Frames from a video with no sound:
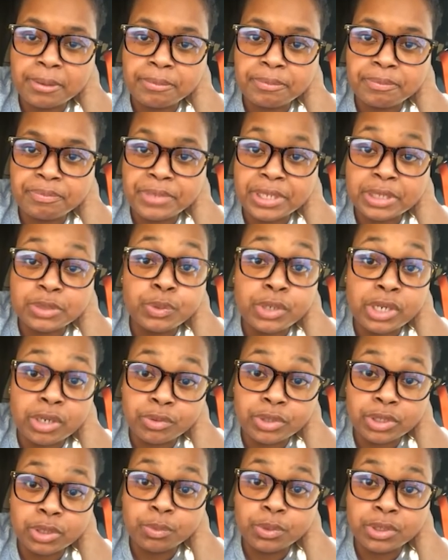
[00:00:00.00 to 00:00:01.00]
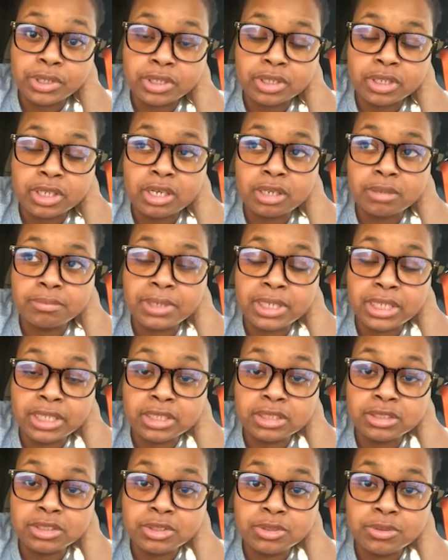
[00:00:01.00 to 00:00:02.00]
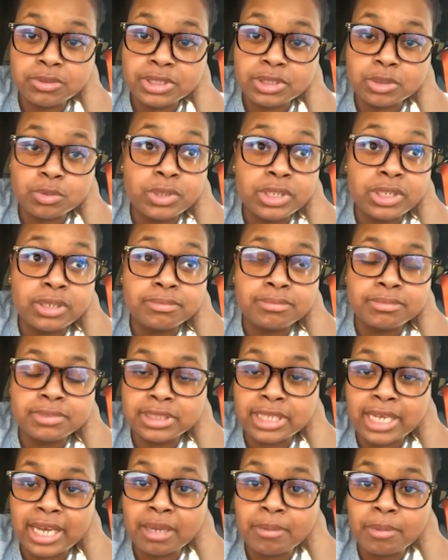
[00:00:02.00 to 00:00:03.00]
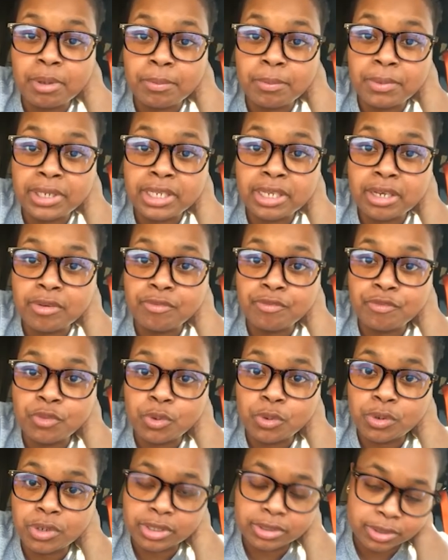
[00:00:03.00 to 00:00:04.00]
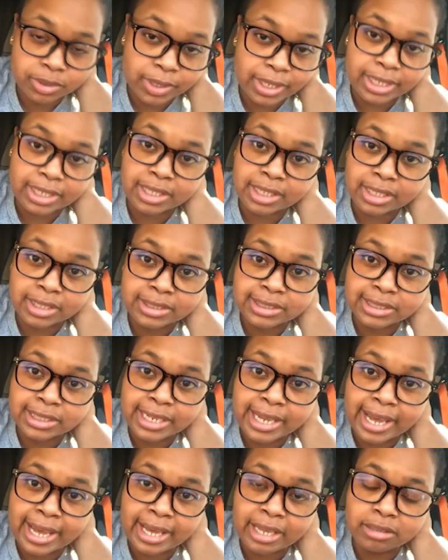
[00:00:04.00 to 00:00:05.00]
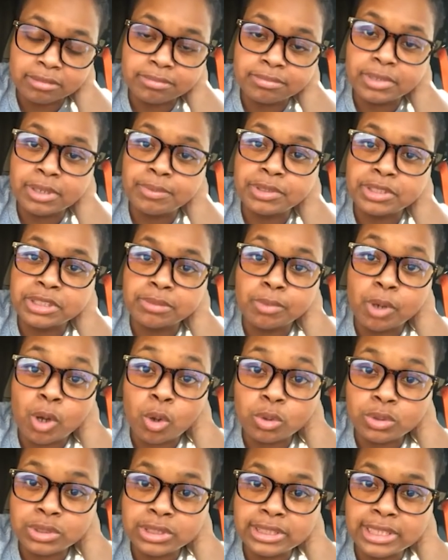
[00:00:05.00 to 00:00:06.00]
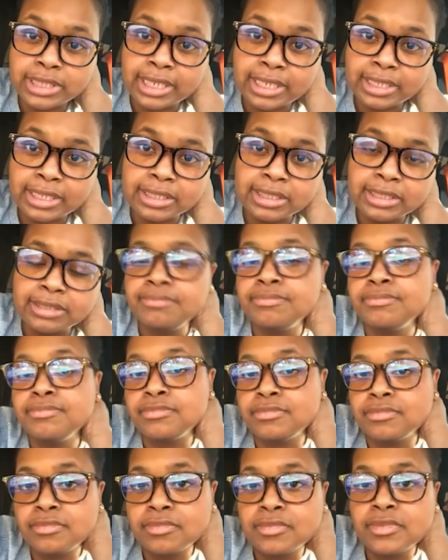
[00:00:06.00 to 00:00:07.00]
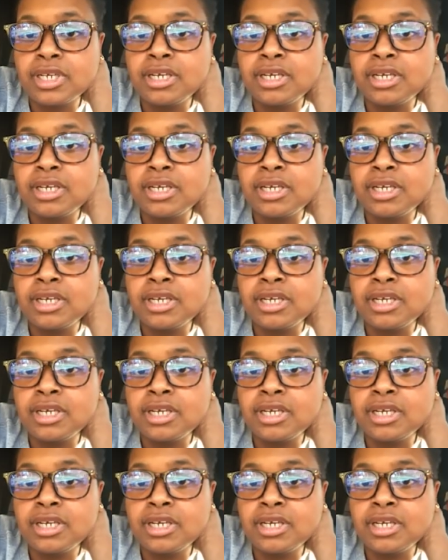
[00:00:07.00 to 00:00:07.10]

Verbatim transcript: Um, that's what I really want to um, get into. That's what I'm stacking my money up for, so I can get into that. Maybe some wholesaling.